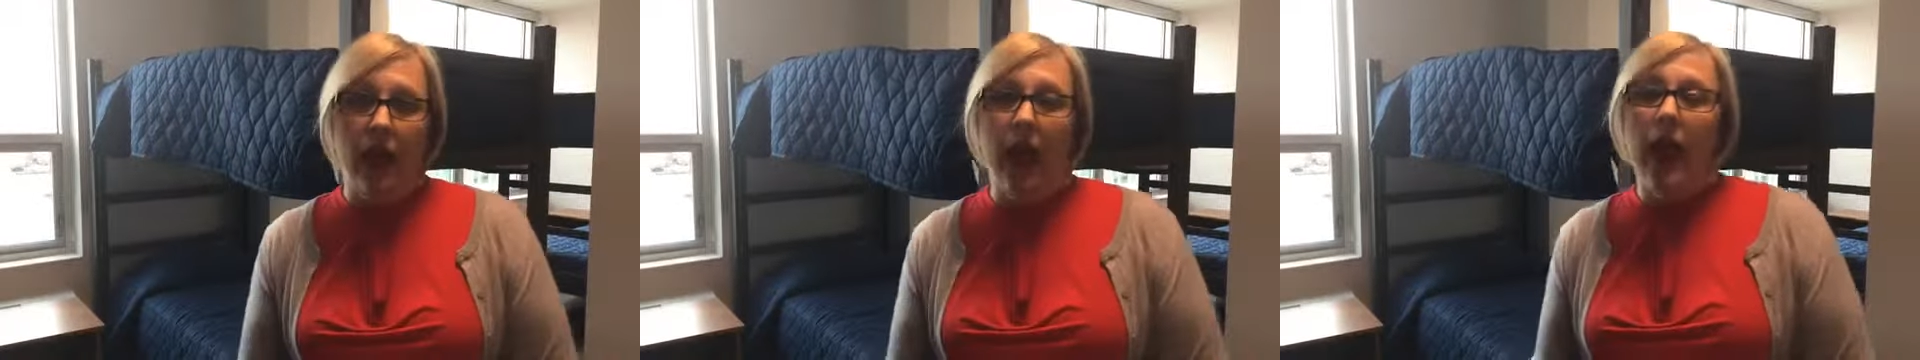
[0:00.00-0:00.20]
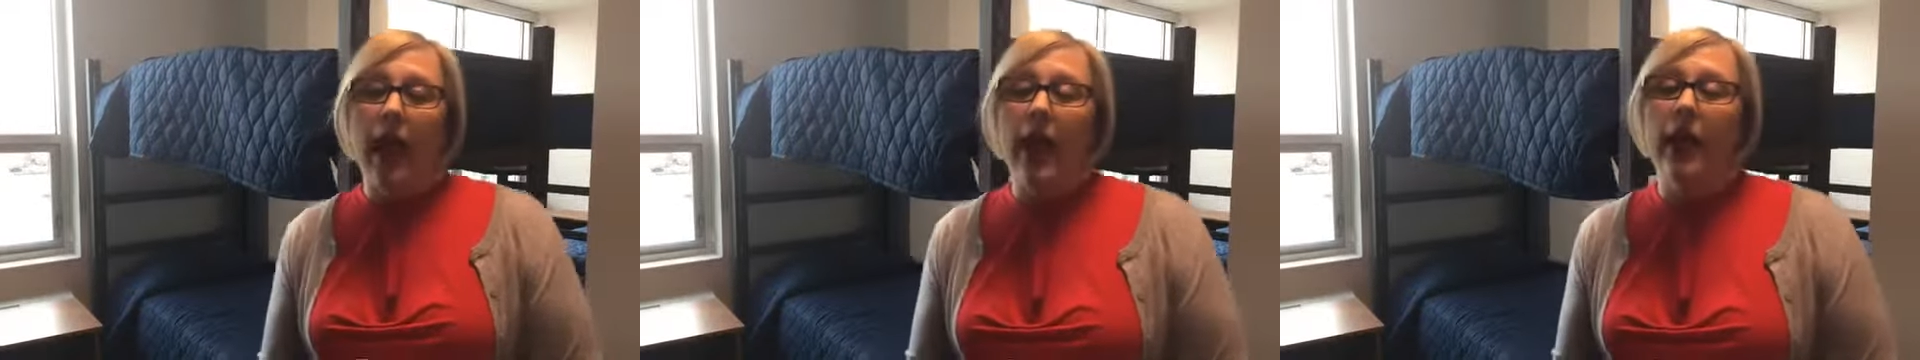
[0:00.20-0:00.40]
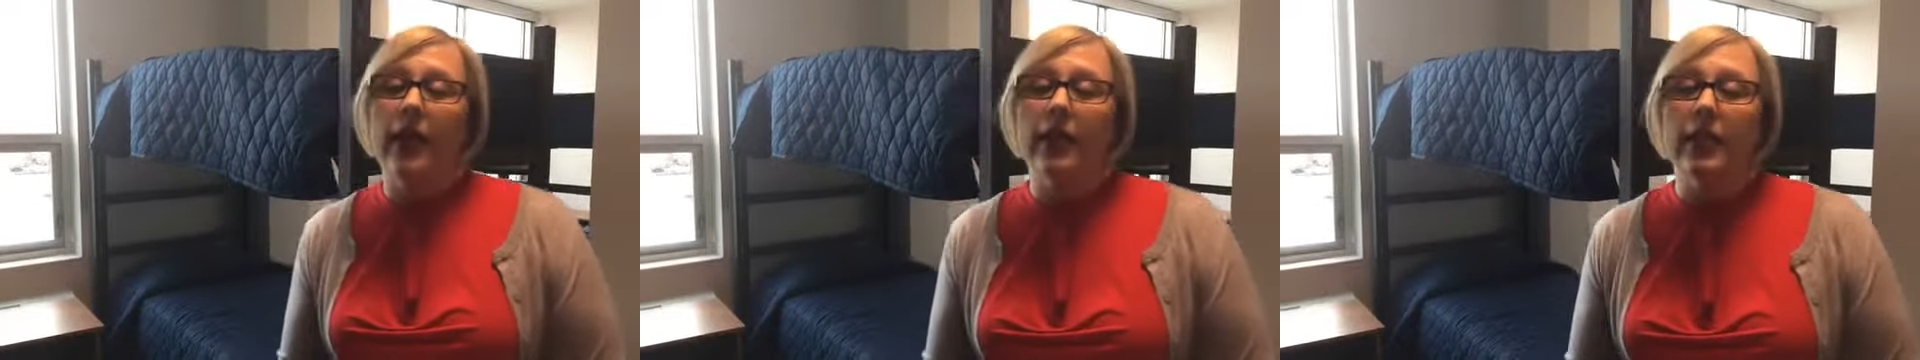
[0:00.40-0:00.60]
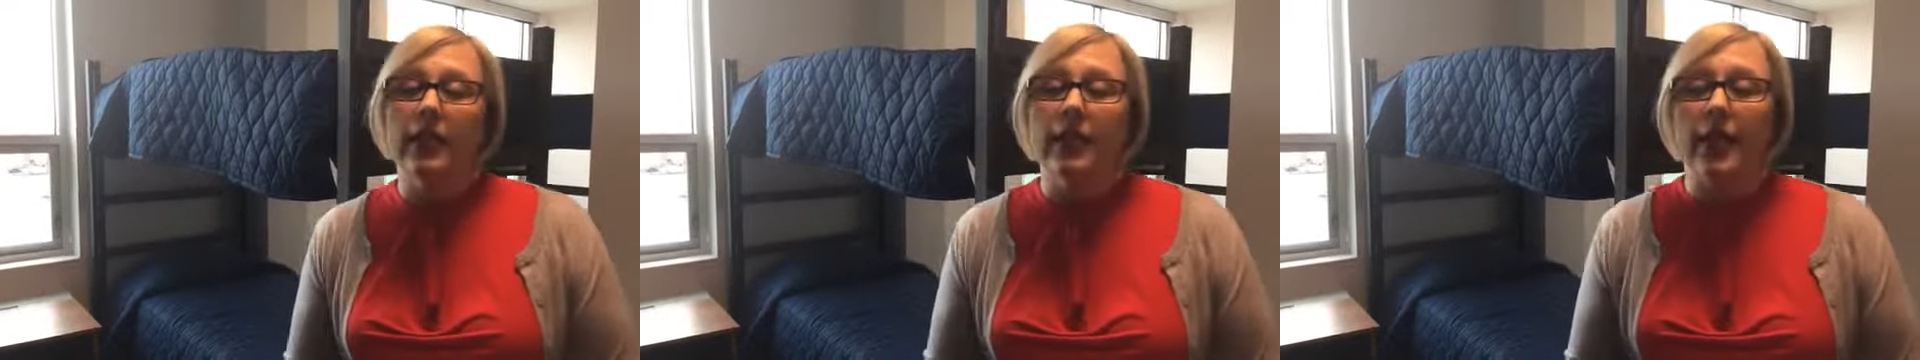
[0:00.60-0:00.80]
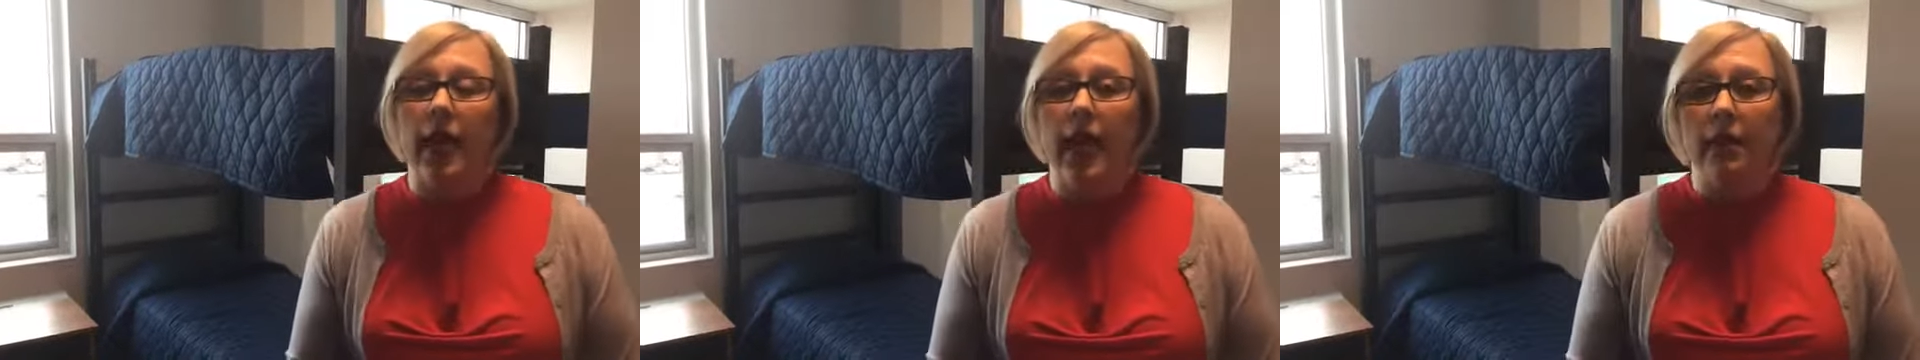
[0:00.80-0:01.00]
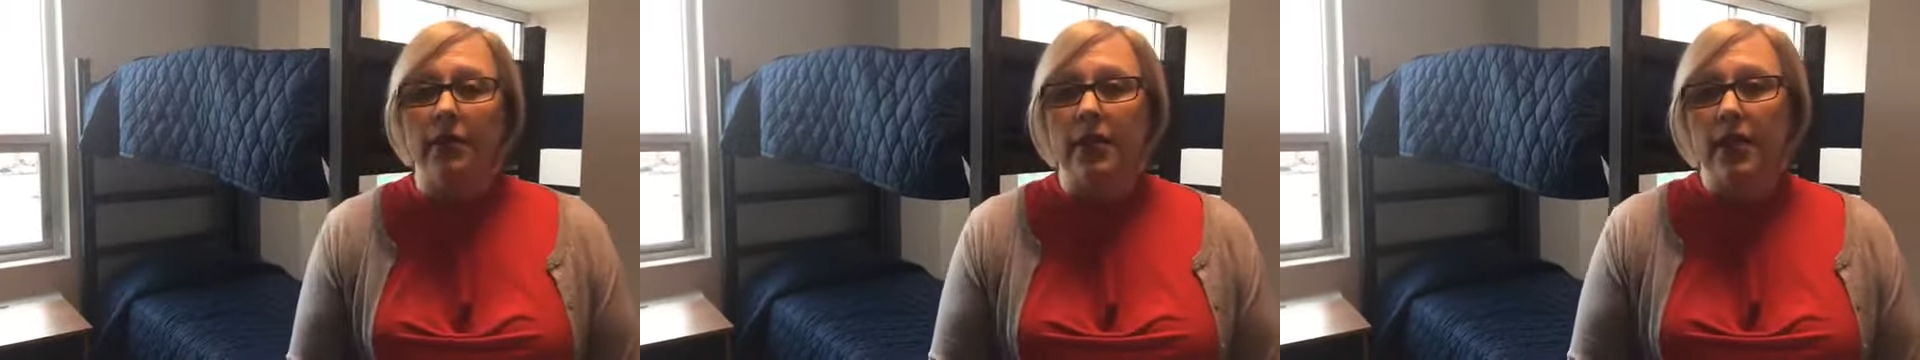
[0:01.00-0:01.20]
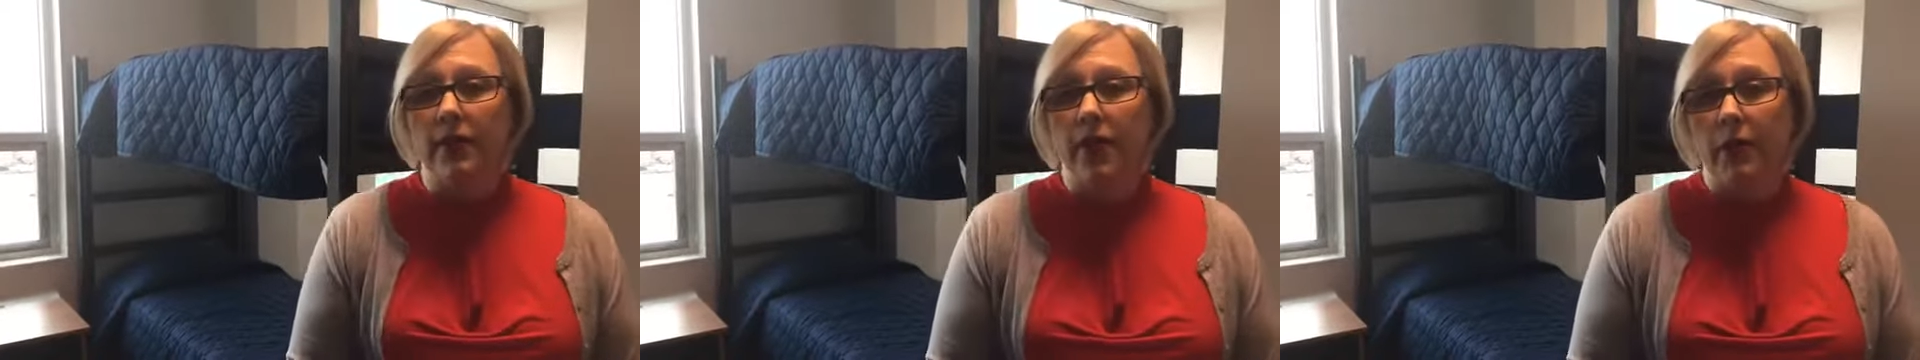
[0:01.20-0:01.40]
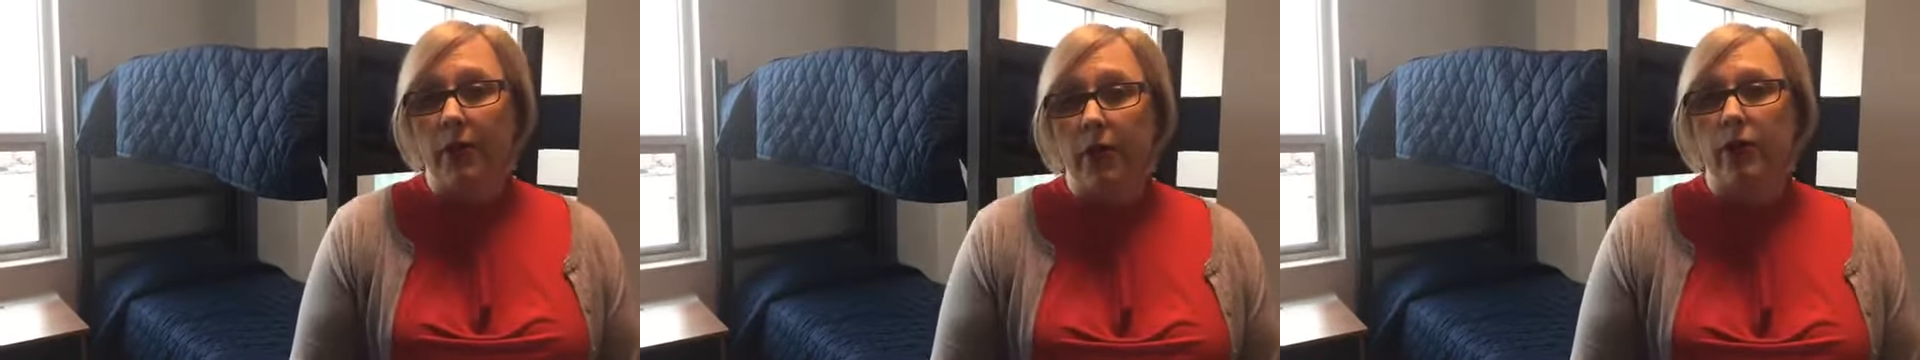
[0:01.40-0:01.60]
And in times of
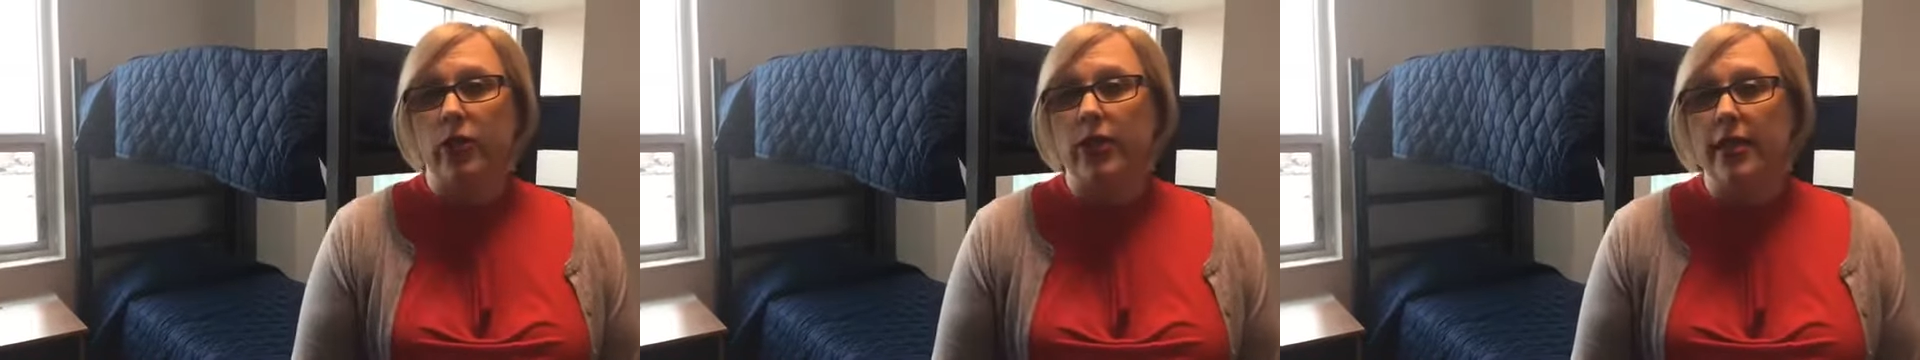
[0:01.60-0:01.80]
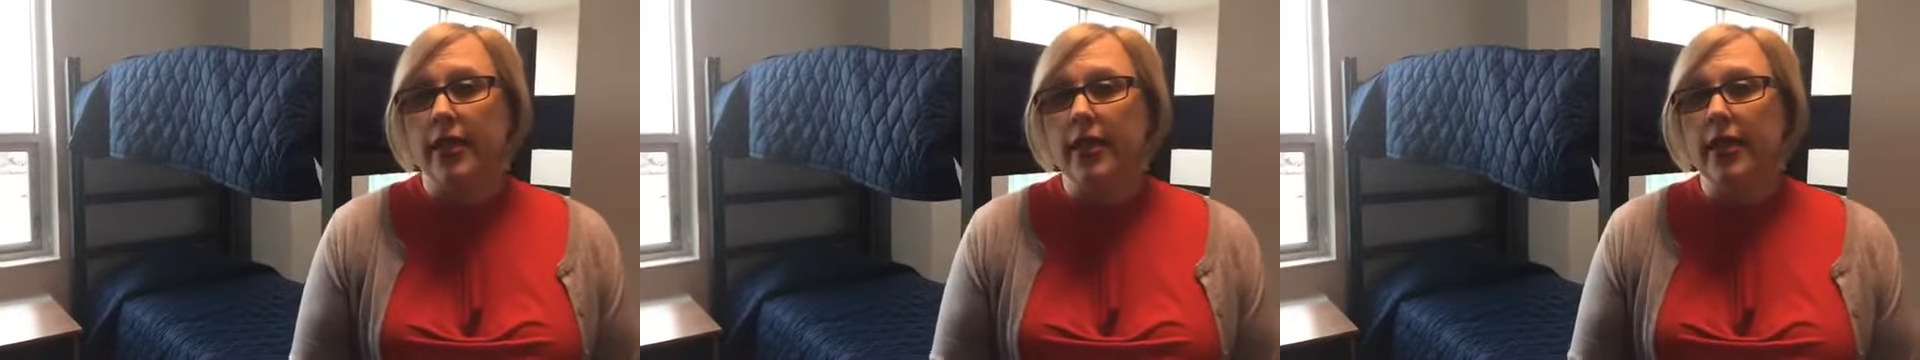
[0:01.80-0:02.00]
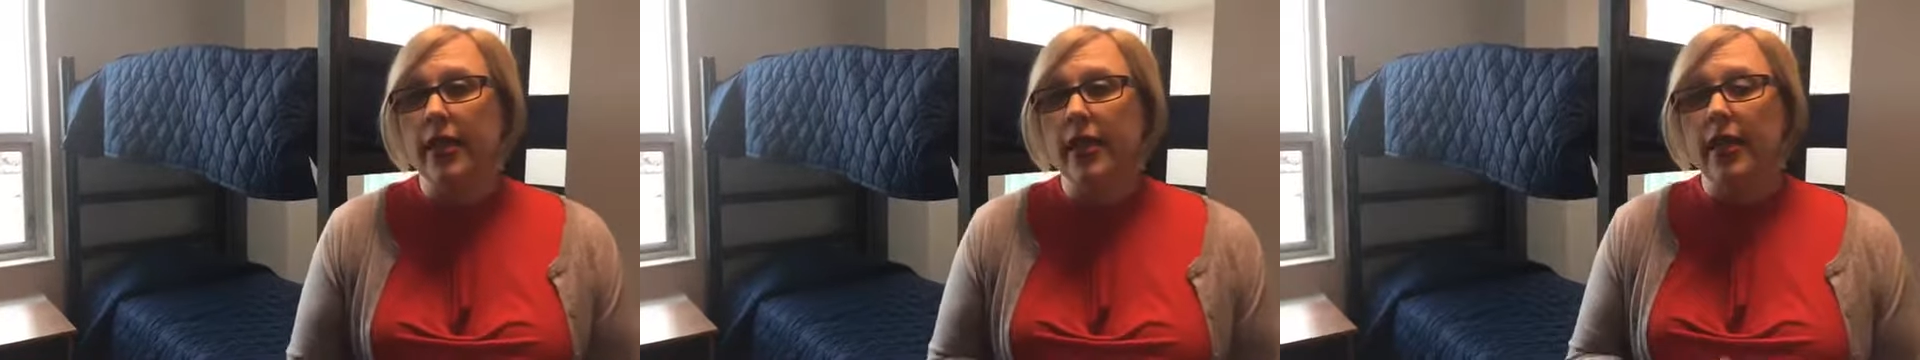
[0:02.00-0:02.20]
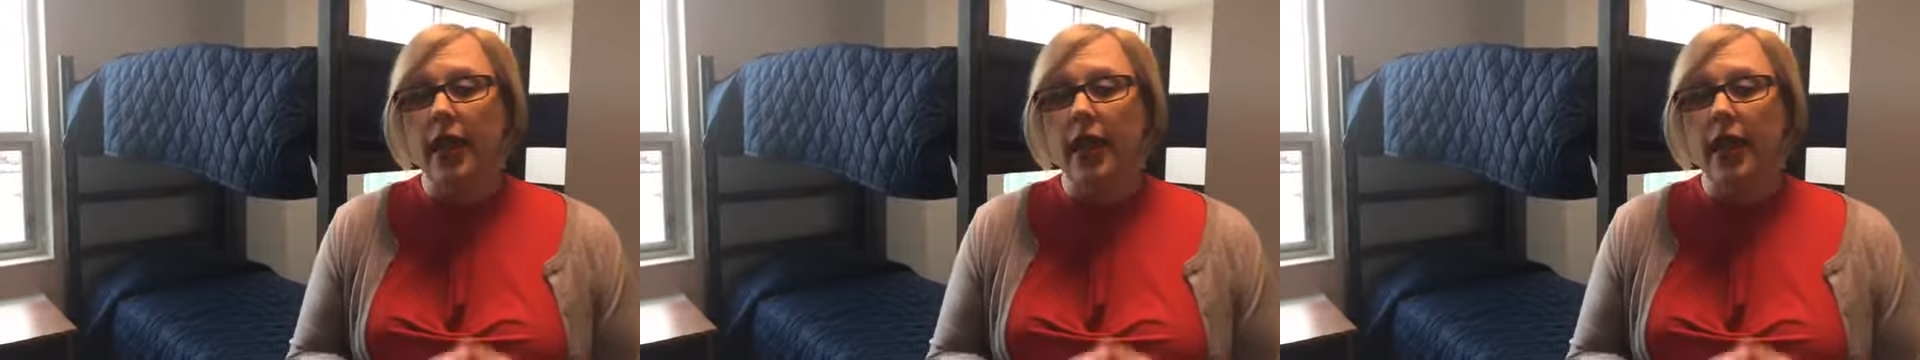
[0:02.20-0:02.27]
emergency,